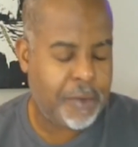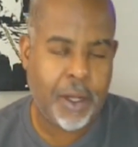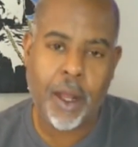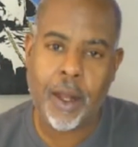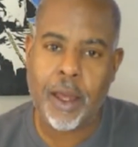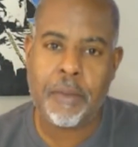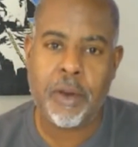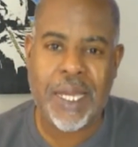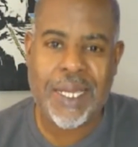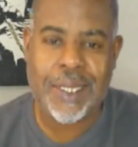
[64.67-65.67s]
covering that
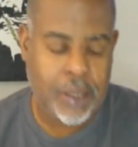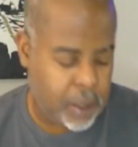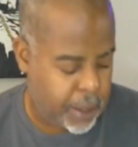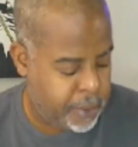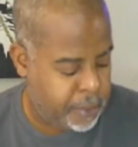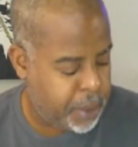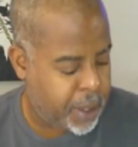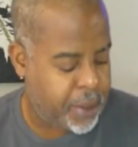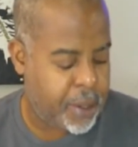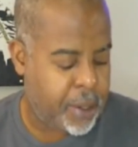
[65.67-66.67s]
number easily
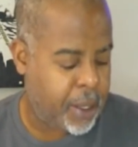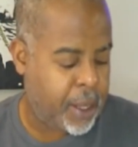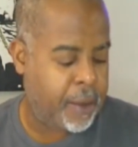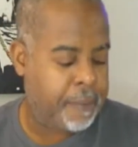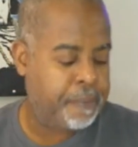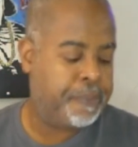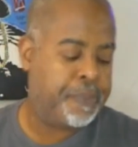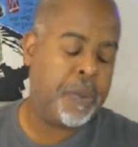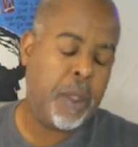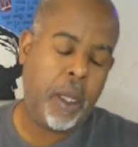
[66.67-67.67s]
by the end of the game.
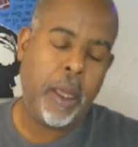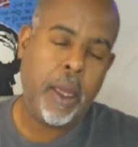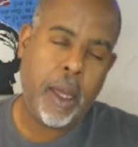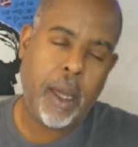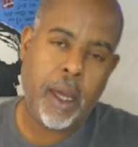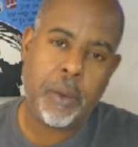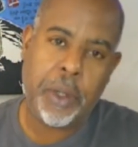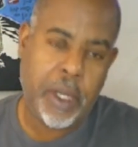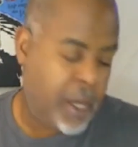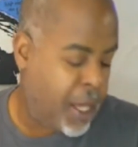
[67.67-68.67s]

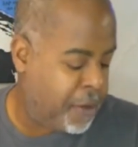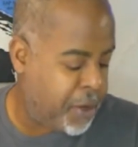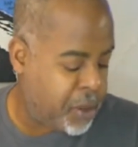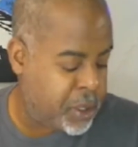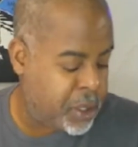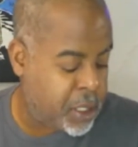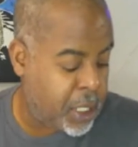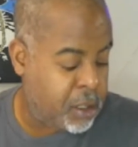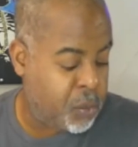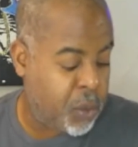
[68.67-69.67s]
We did have Golden
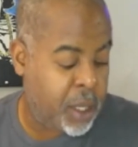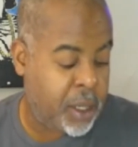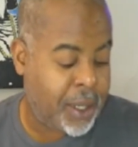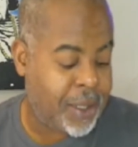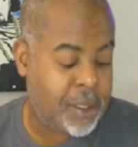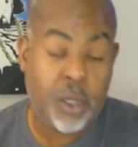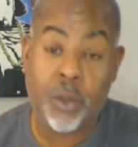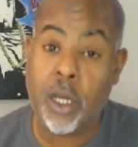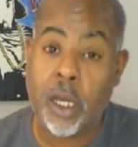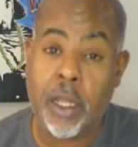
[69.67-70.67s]
State to win against
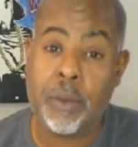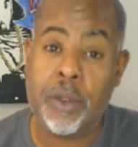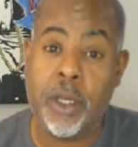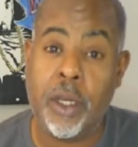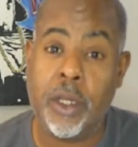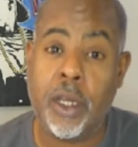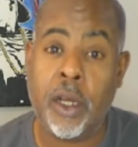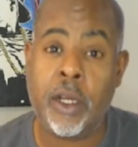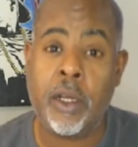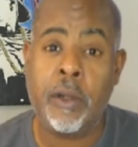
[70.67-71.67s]
Utah. That was a good
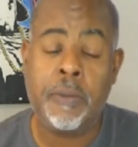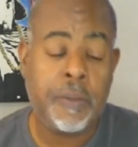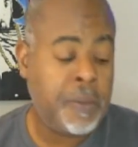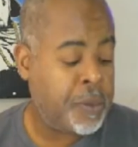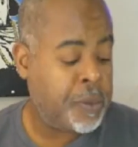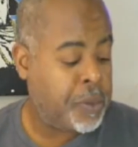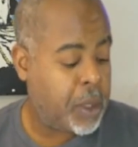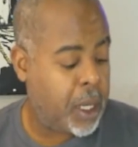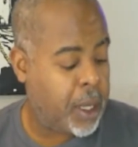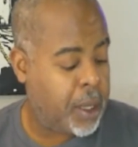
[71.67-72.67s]
call.
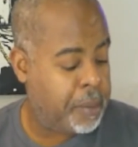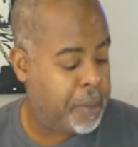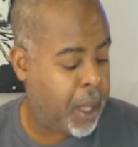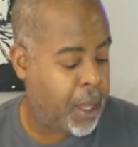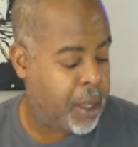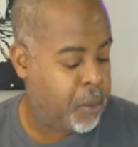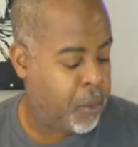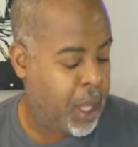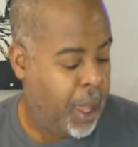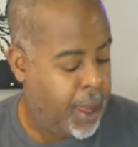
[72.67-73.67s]

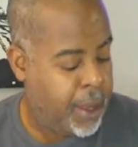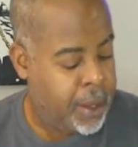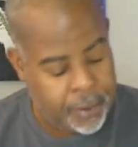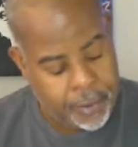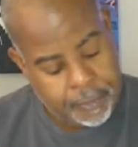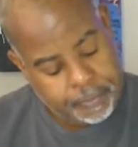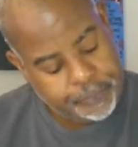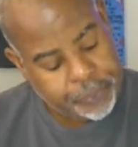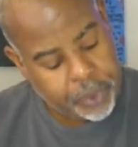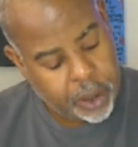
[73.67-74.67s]
And we had
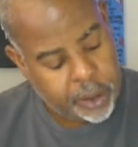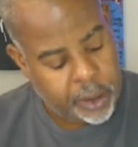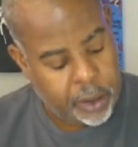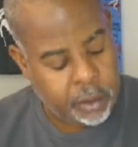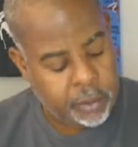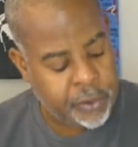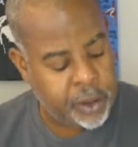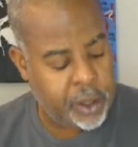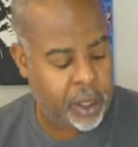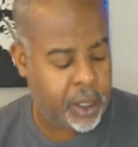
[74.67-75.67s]
the
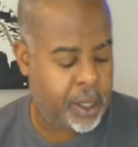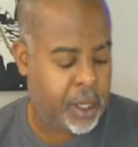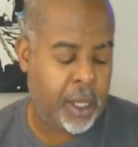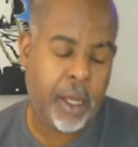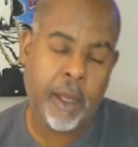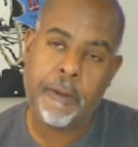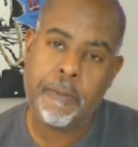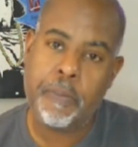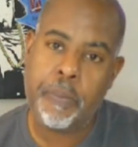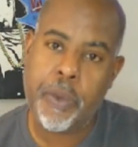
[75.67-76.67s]
over in the
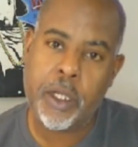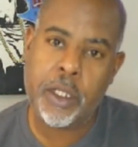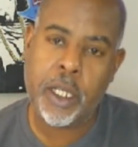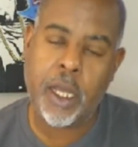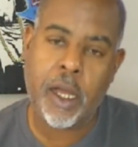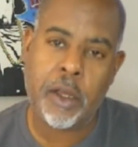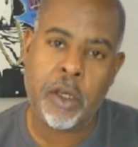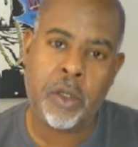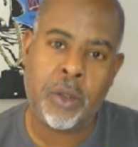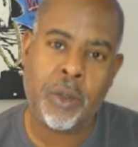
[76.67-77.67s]

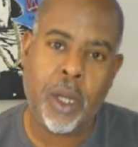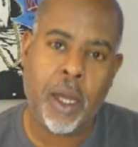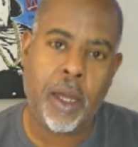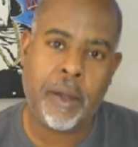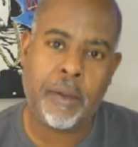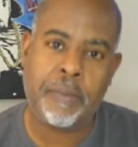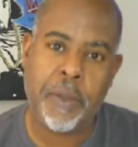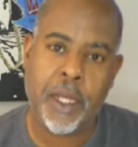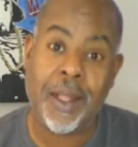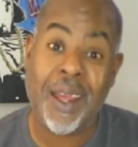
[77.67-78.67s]
Chicago
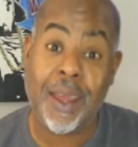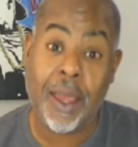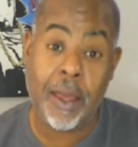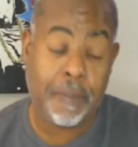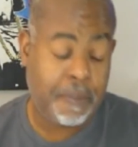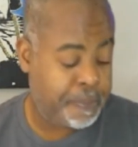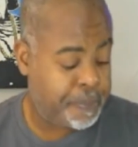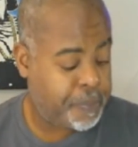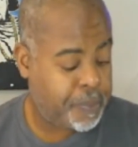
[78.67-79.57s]
Atlanta game,